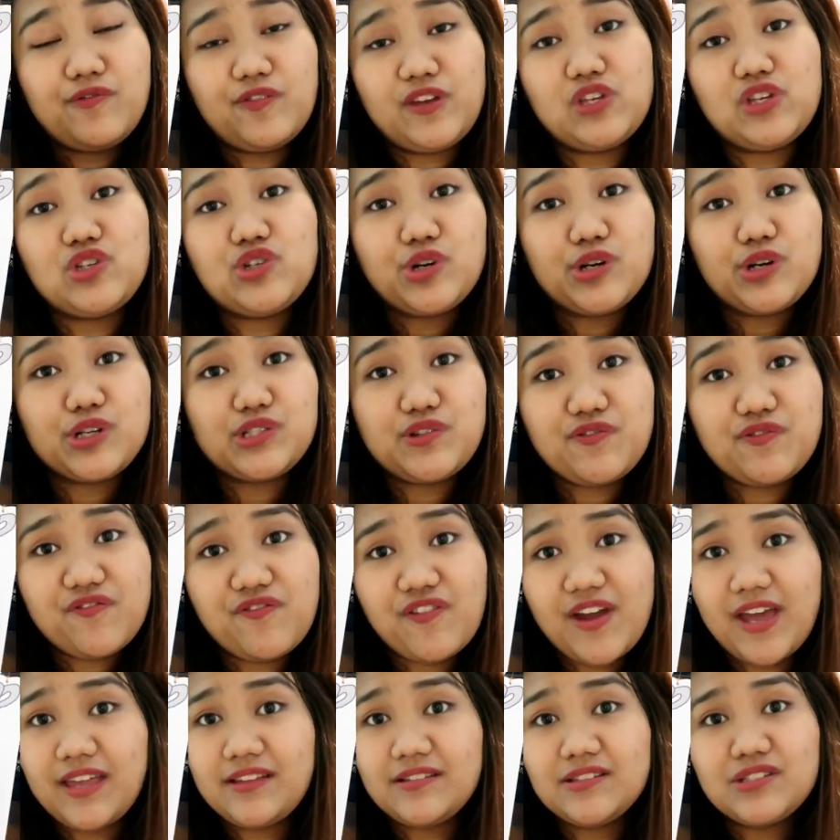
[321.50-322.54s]
features
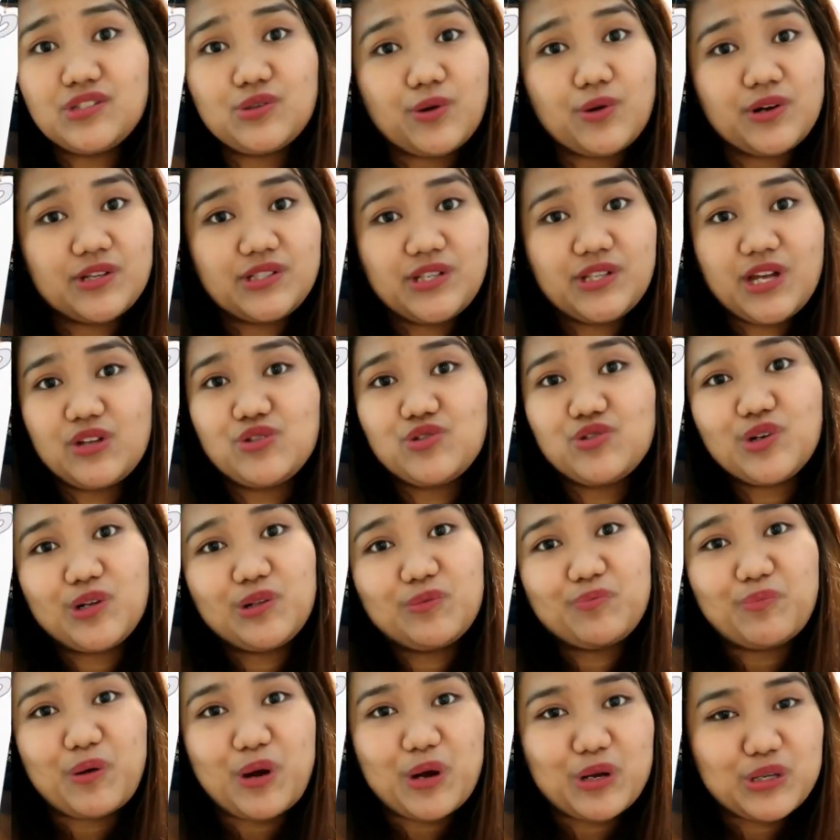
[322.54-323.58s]
Friends or
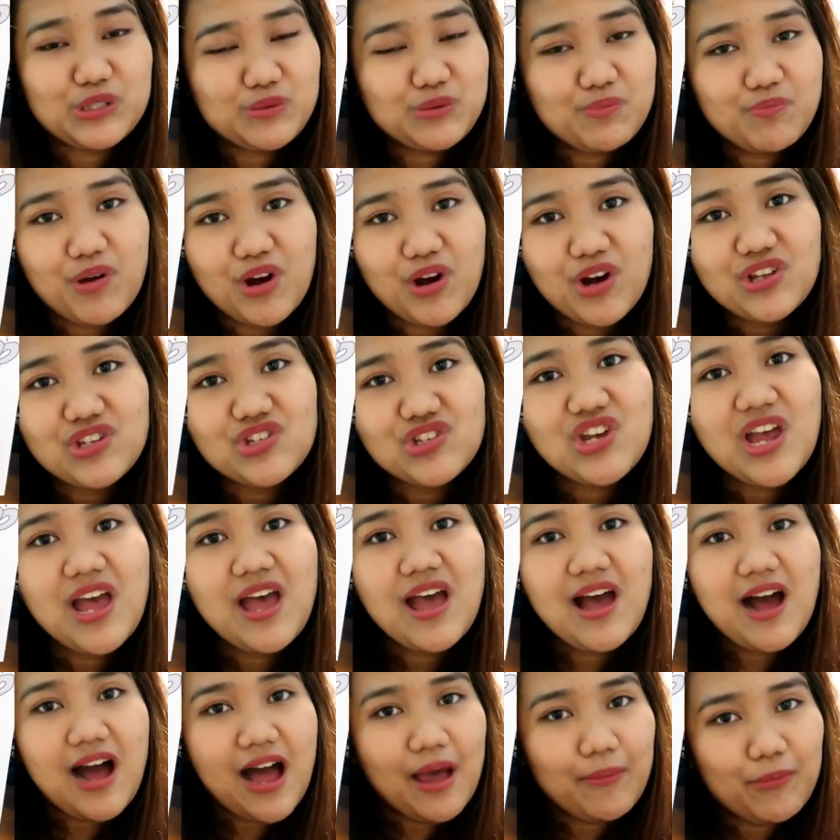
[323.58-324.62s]
Central Perk's merch.
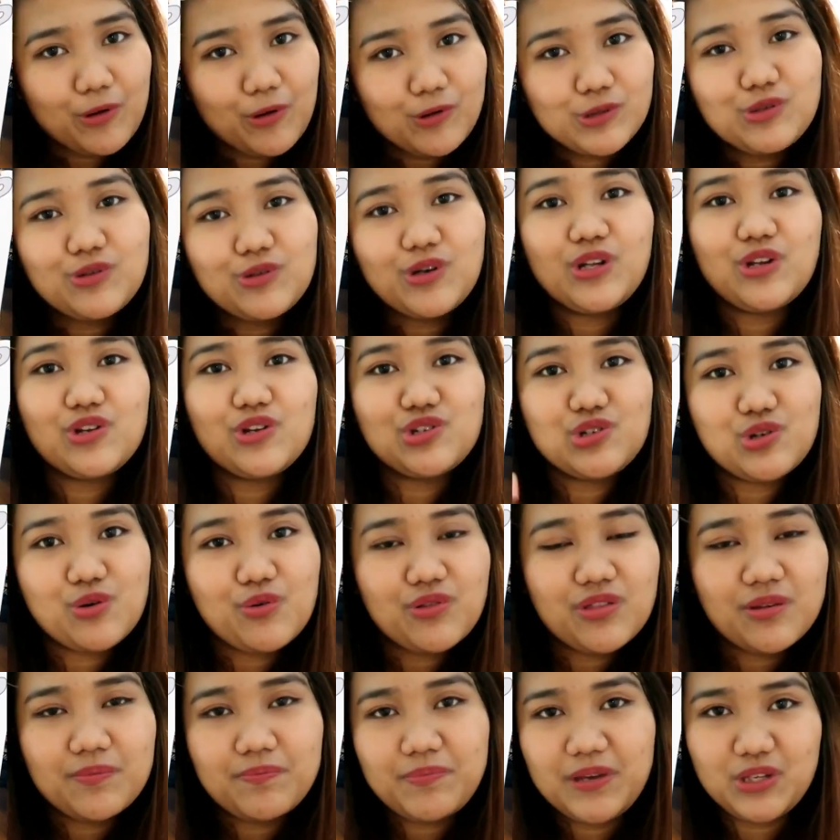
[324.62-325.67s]
I'm also going to show
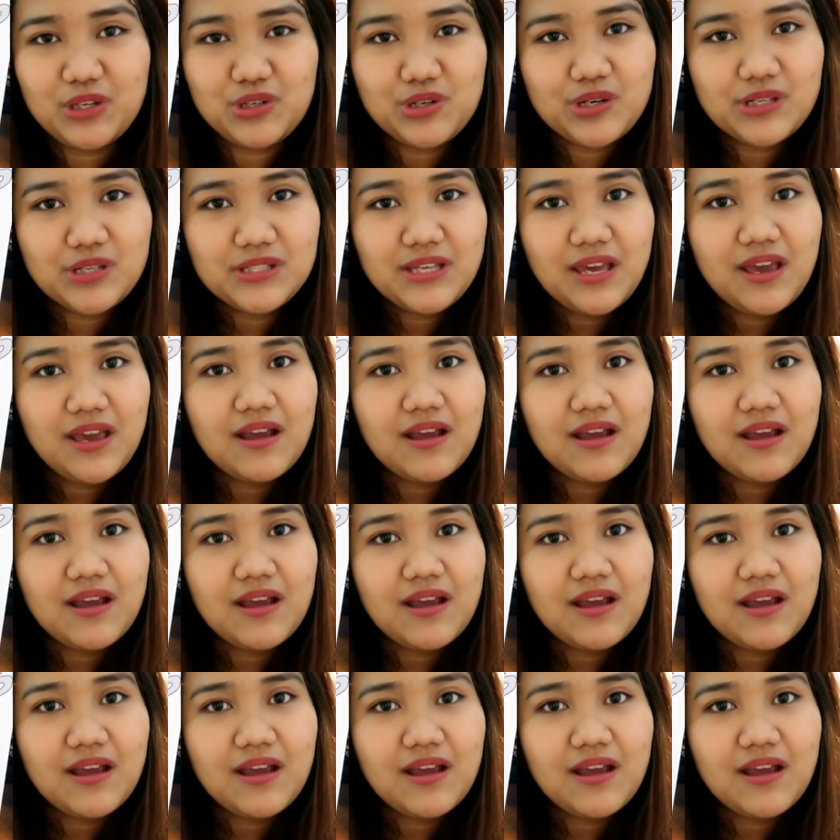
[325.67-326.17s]
the pictures